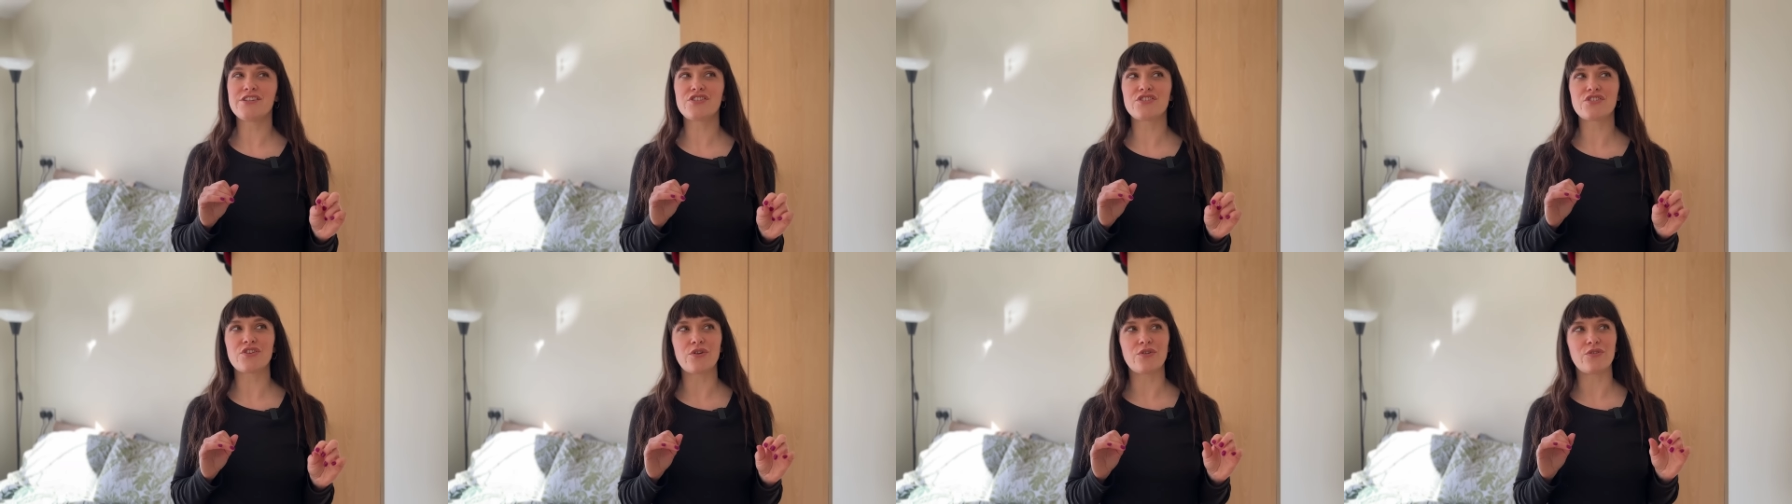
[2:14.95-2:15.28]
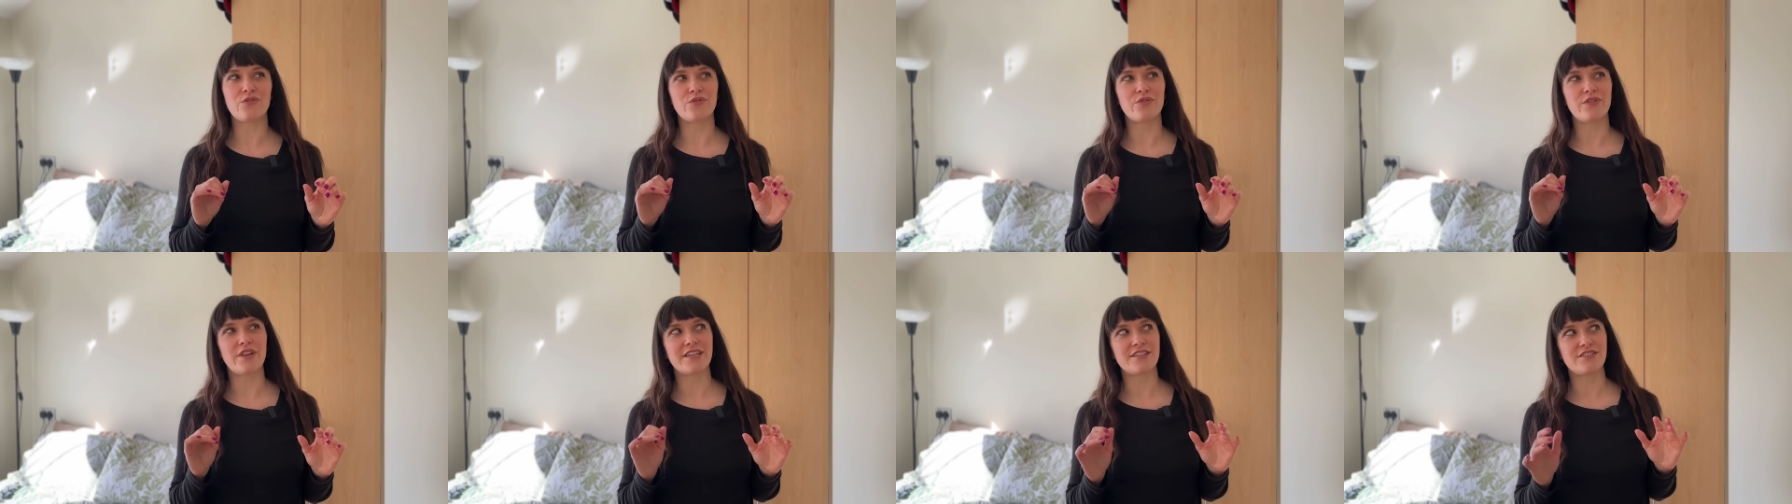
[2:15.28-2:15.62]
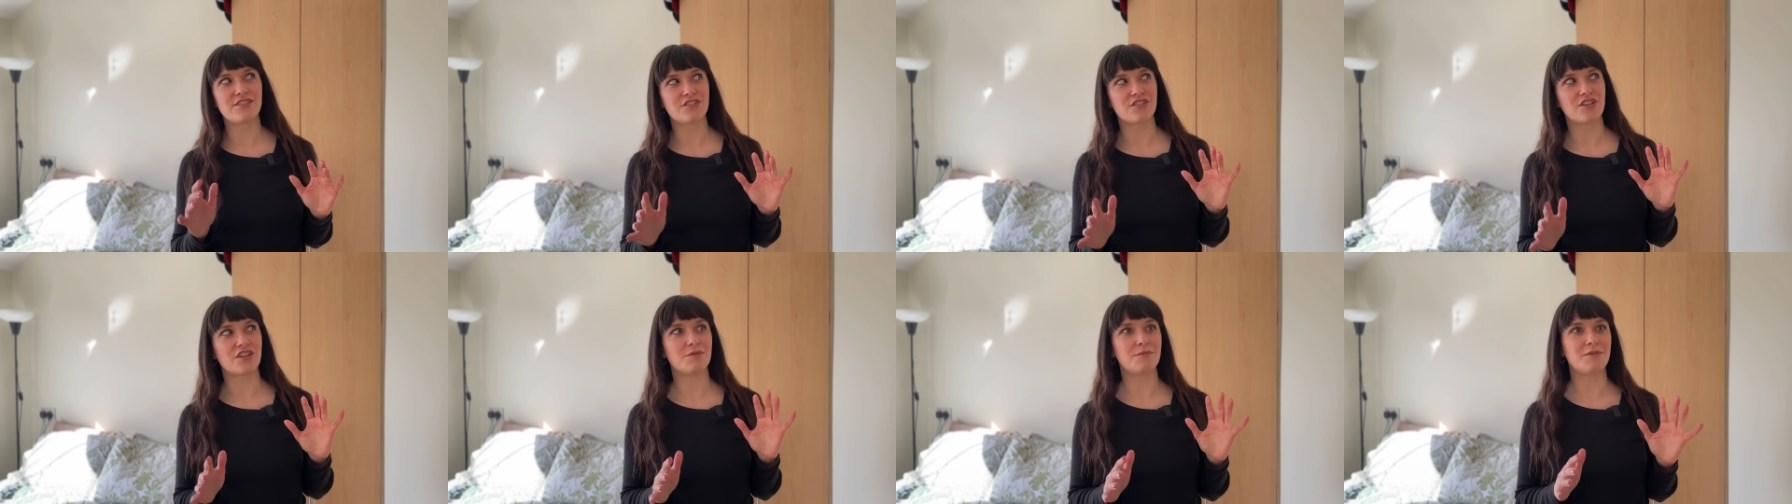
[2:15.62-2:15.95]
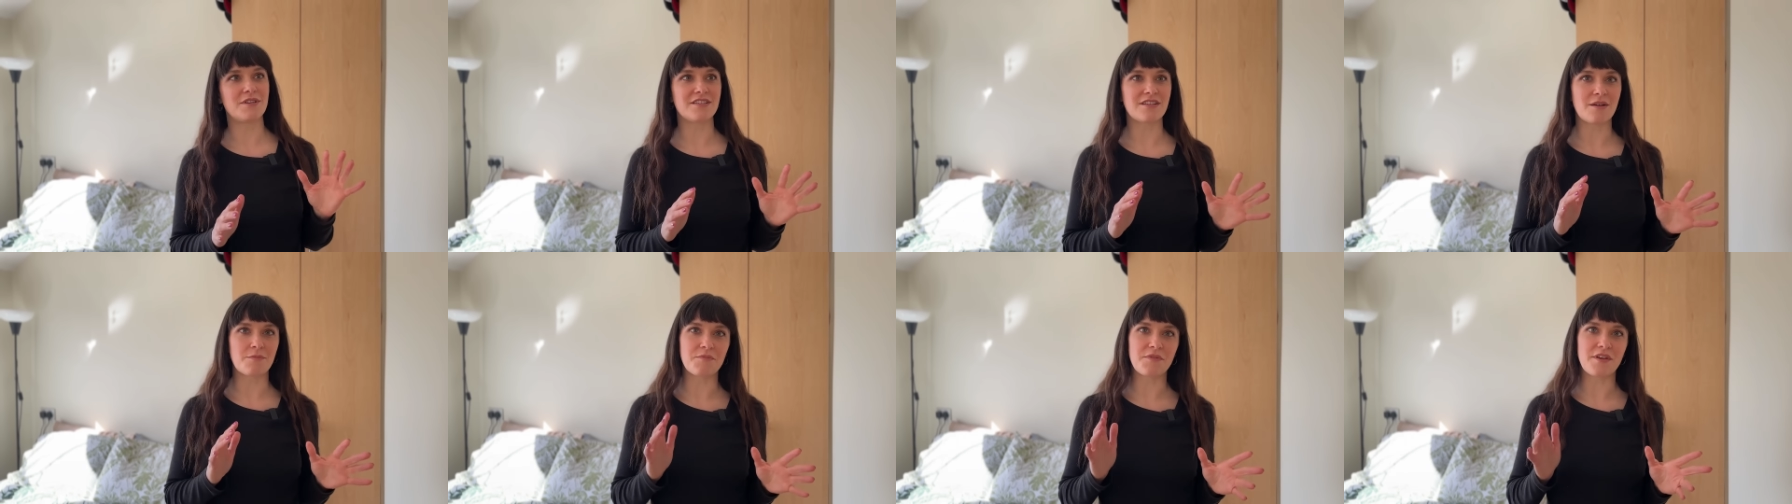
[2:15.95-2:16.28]
so that's just going to be
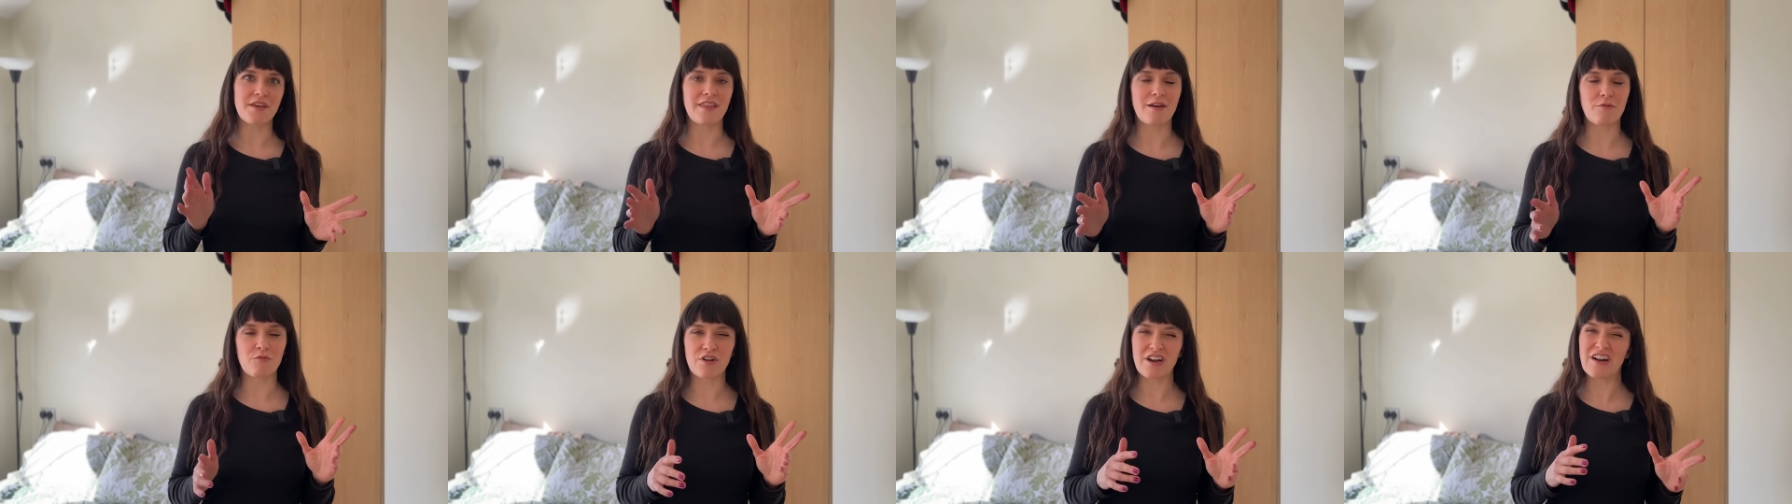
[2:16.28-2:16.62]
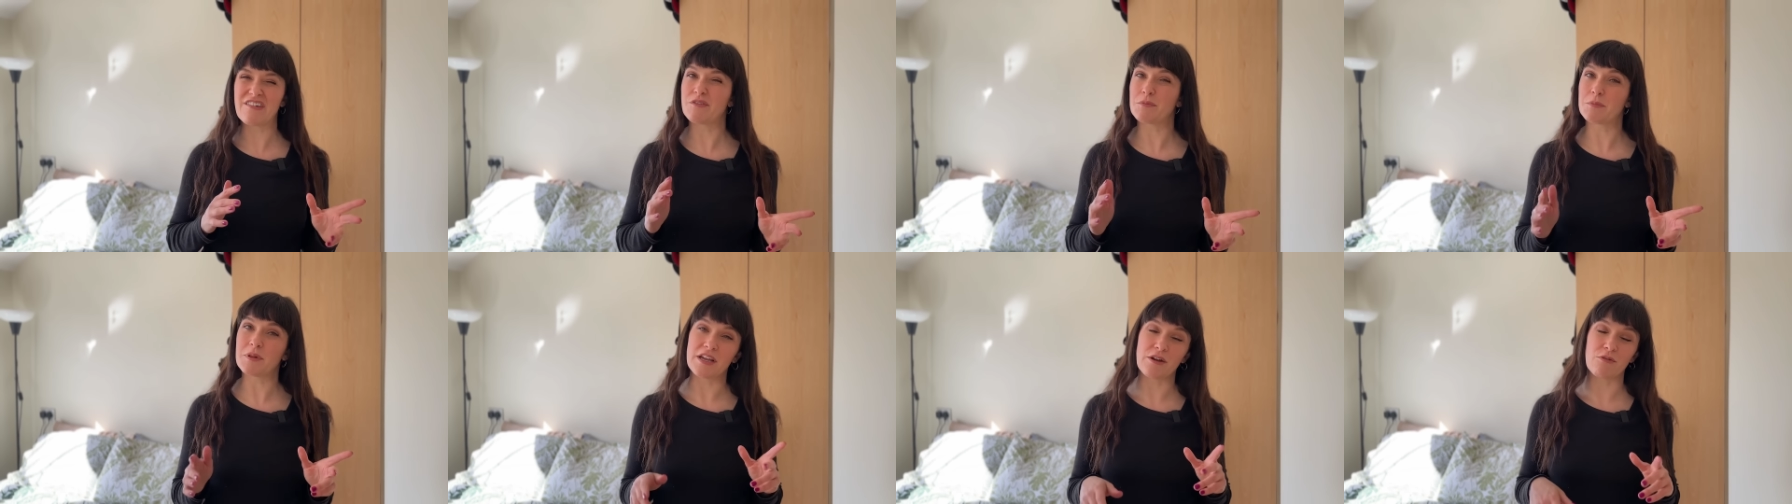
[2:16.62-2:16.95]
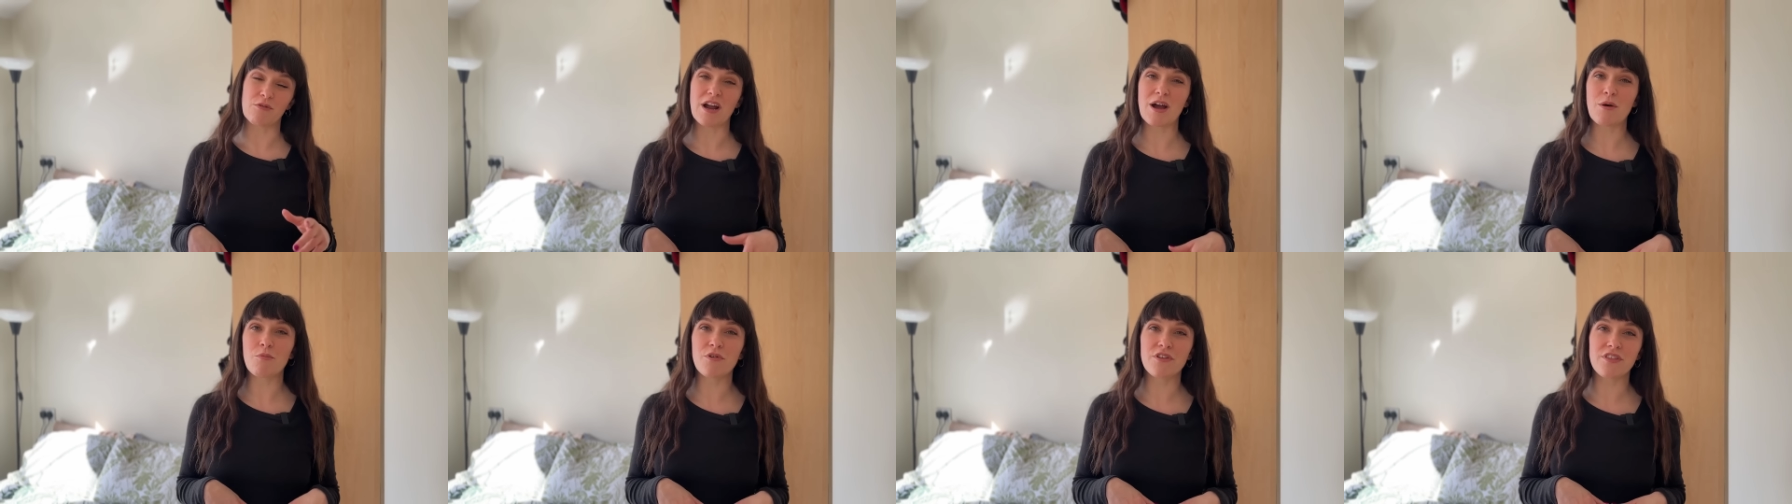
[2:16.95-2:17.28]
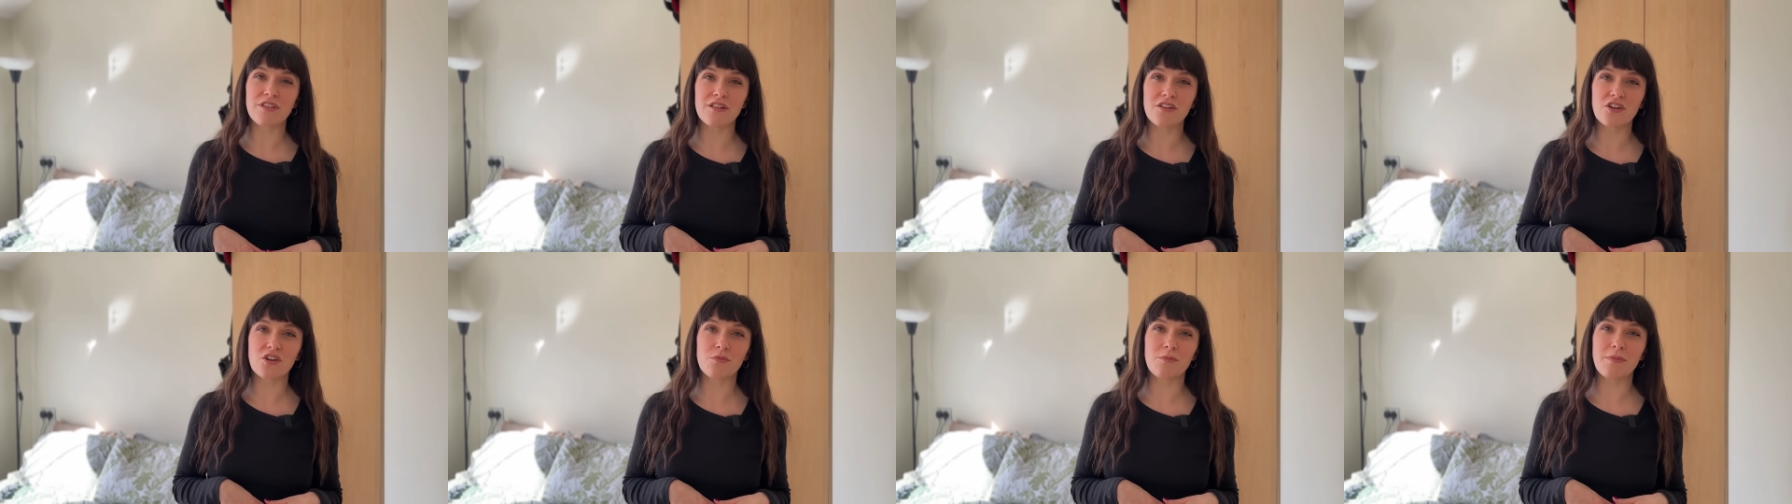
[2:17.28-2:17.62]
something that we're going to have to play around with a
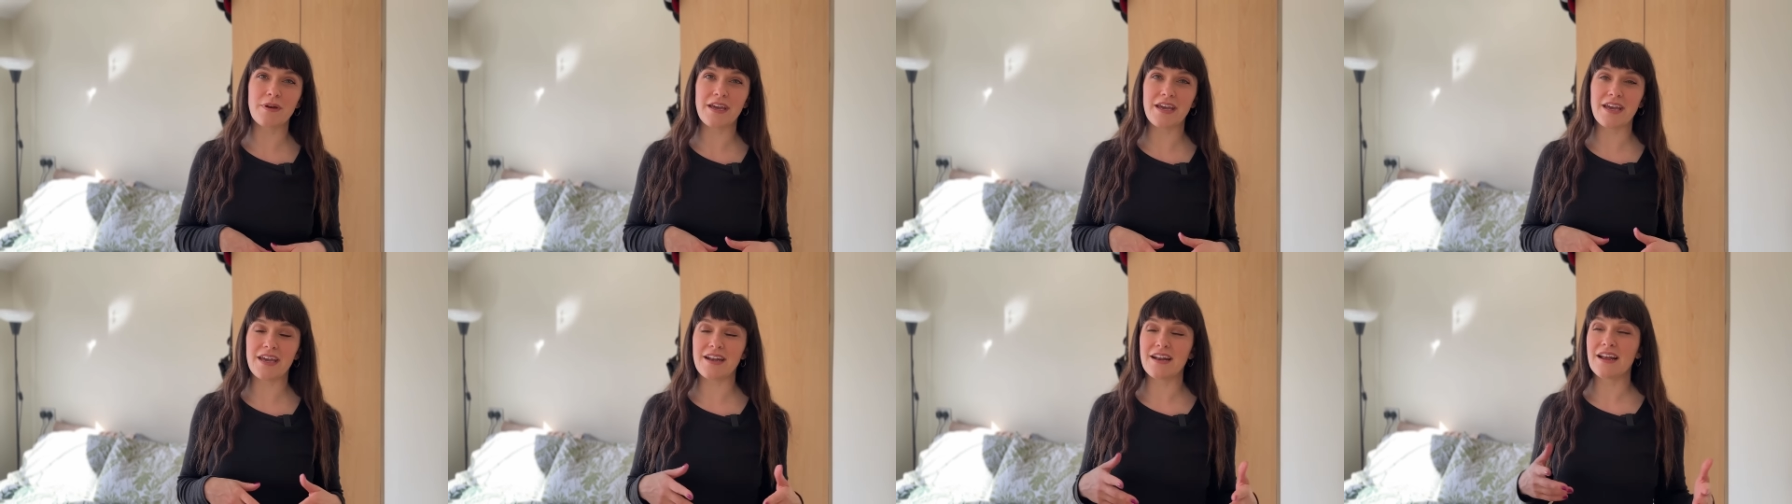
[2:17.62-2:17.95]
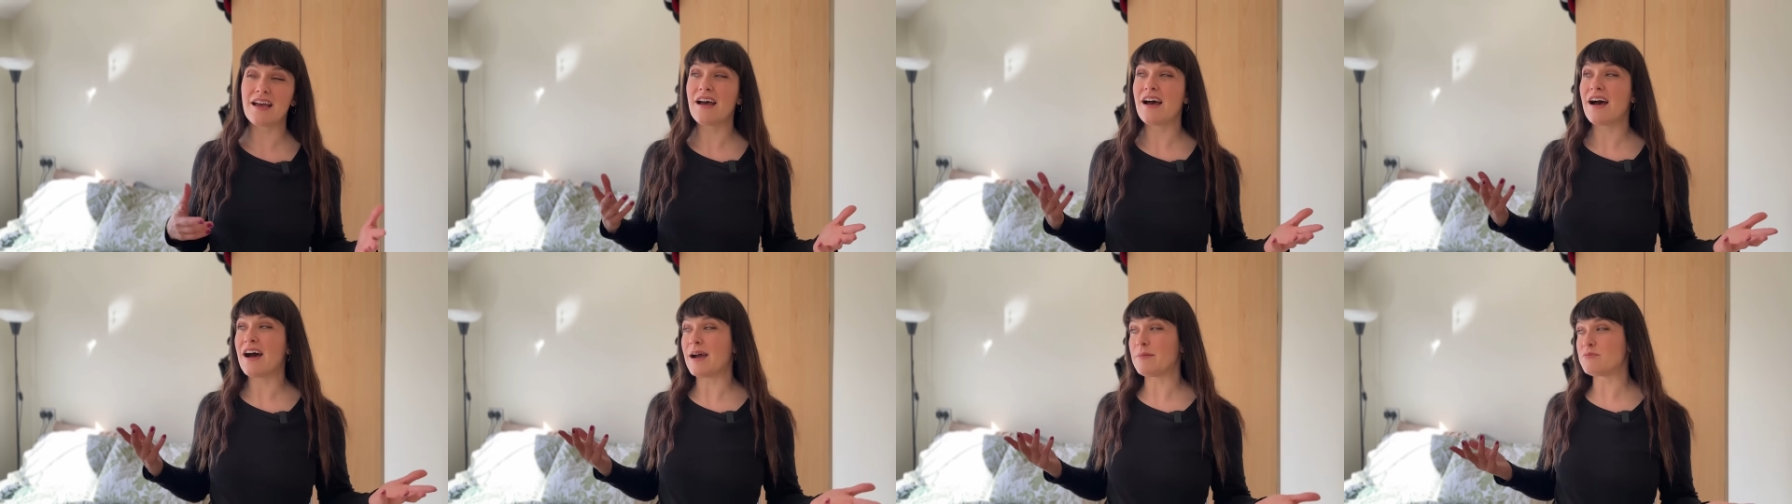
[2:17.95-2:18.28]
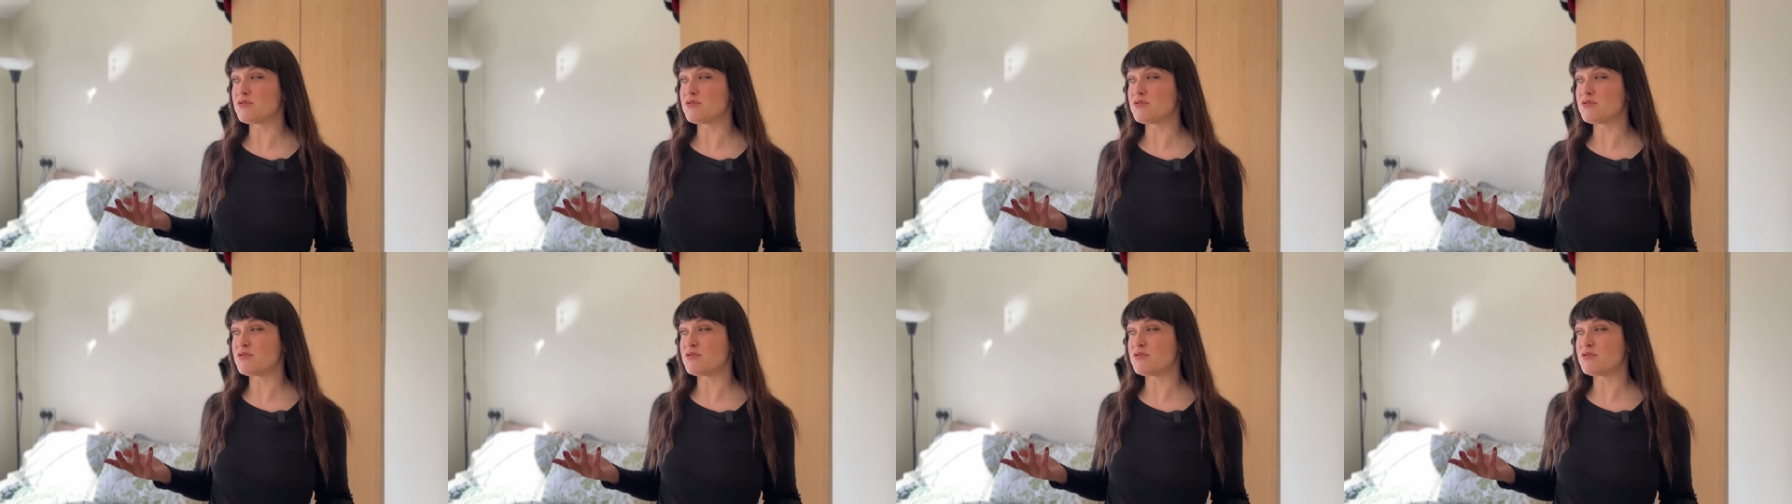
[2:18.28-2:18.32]
little bit. I'm